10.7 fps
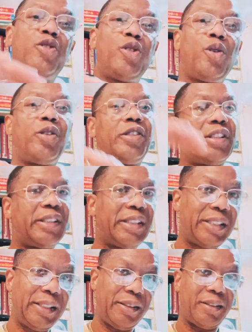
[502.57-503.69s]
Georgia
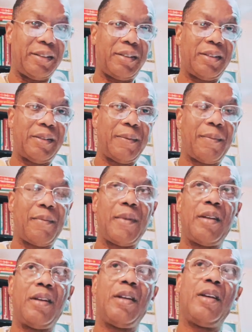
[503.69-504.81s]
census.
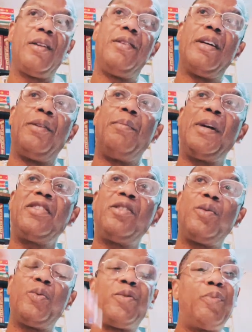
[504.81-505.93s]
Now, the
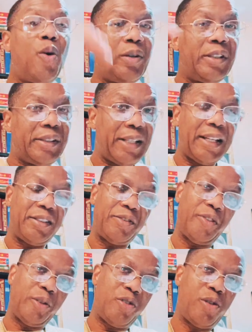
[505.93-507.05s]
messenger was born in
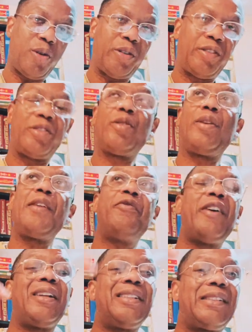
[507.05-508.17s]
Sandersville, Georgia. So they
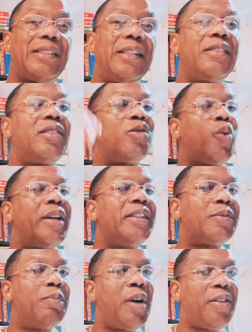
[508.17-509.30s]
found a census where
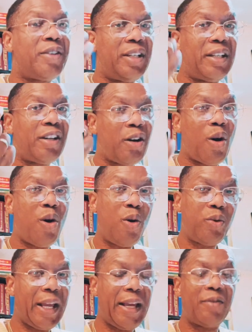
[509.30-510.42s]
his mother, in her
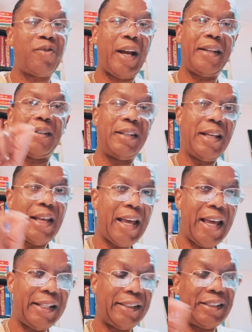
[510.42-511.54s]
own handwriting,
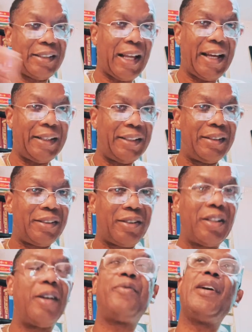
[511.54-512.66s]
had to sign in the
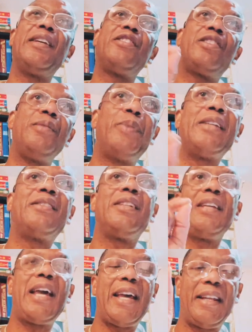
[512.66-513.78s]
stuff. And she
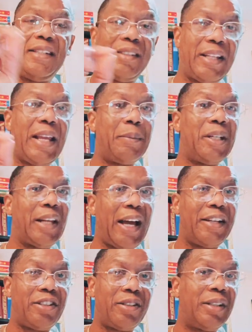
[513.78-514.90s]
basically had his name,
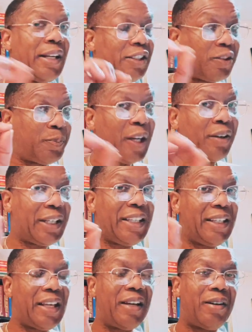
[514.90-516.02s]
Elijah, spelled
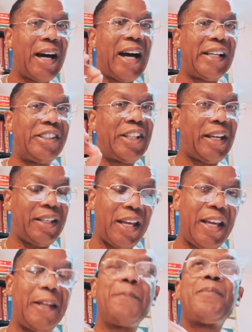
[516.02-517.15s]

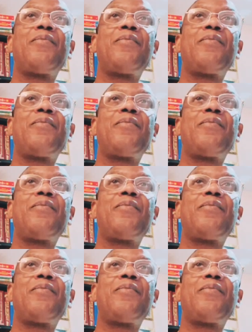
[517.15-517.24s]
E-L-I-J-A.